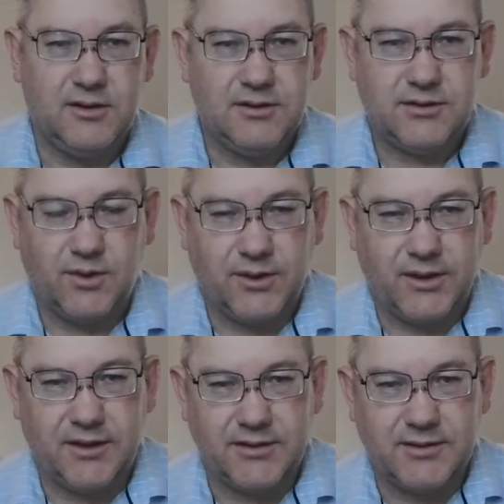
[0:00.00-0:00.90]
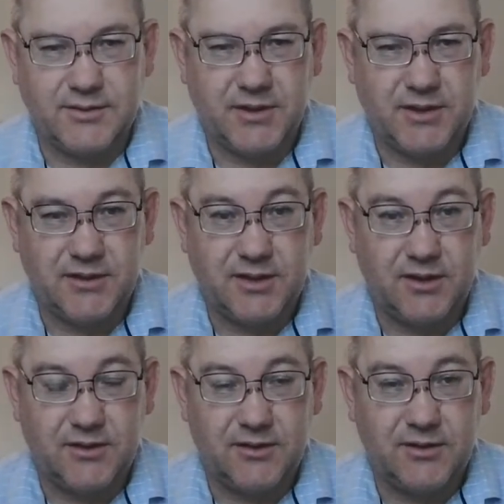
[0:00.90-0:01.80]
So again, this is me
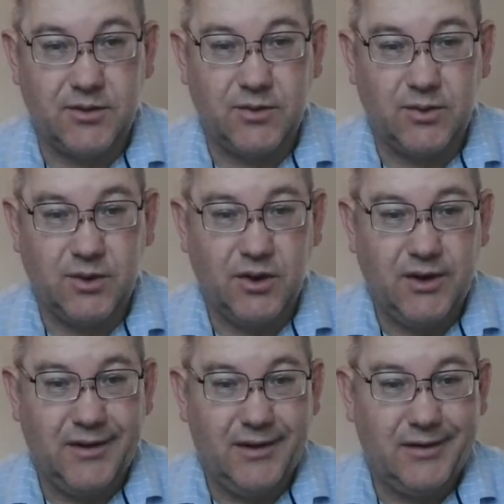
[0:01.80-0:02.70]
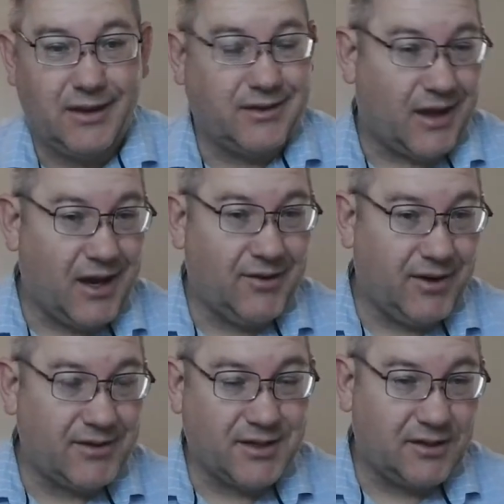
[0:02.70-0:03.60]
telling you that the
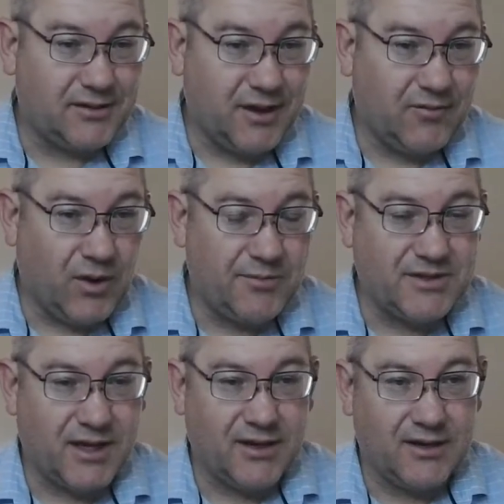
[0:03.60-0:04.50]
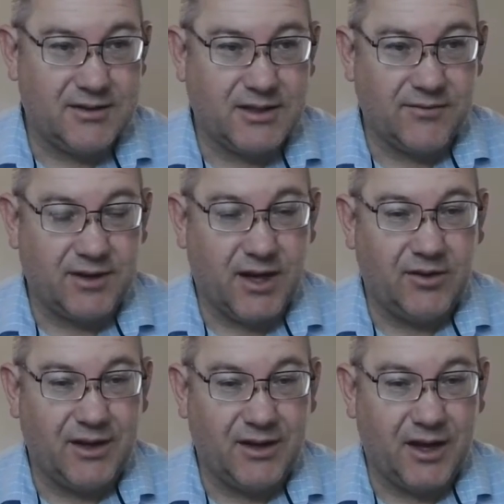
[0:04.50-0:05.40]
irs.gov website is giving
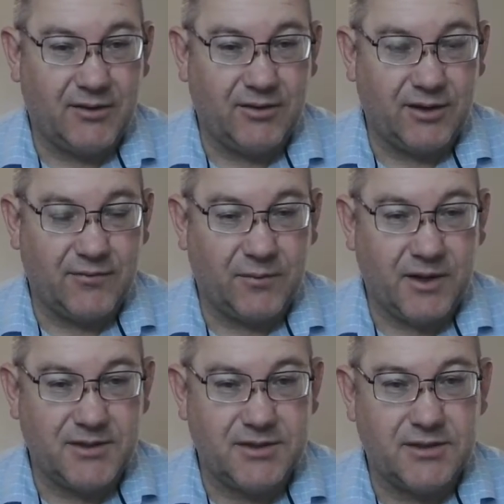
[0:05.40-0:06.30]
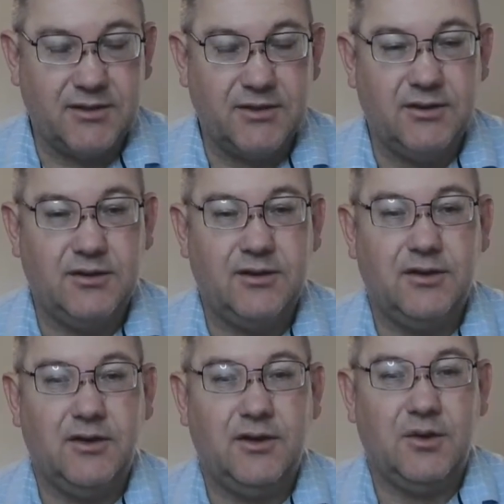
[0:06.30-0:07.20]
out inaccurate information.
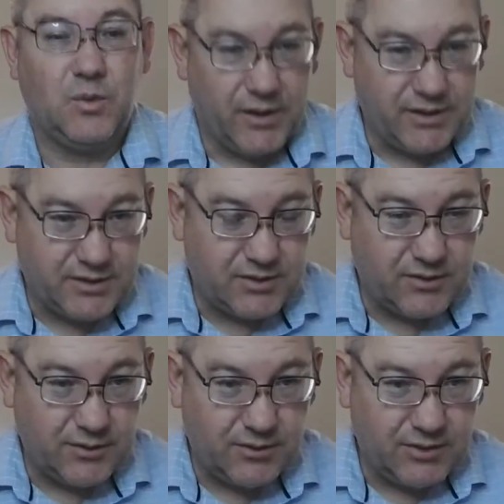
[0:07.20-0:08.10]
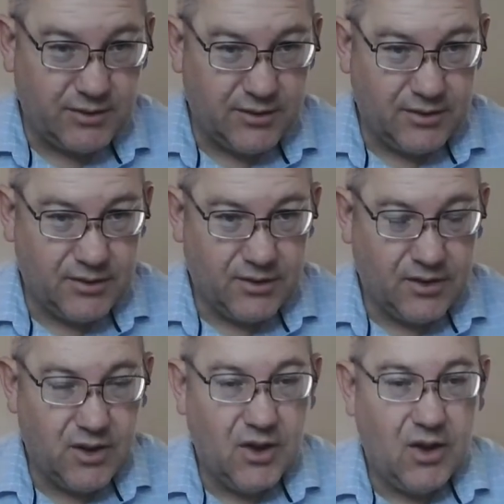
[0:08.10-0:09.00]
What is the truth?
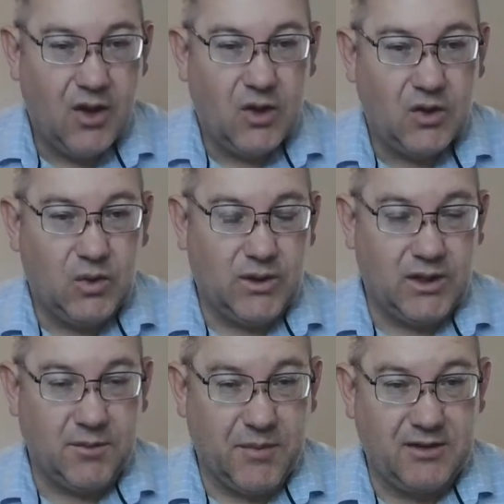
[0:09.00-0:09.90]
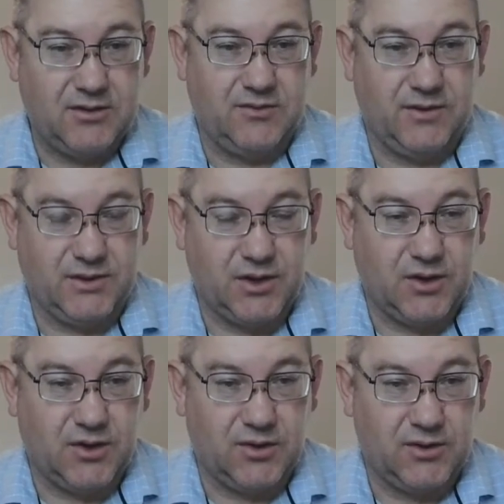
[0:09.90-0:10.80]
You can amend your
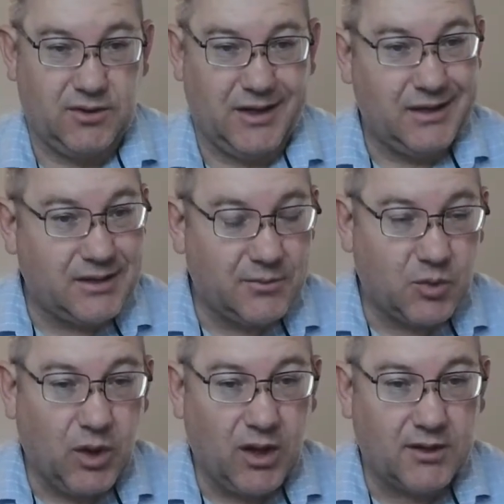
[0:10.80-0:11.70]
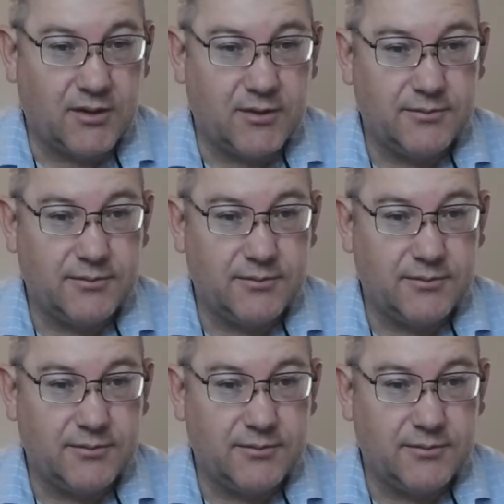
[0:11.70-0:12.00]
return anytime you want.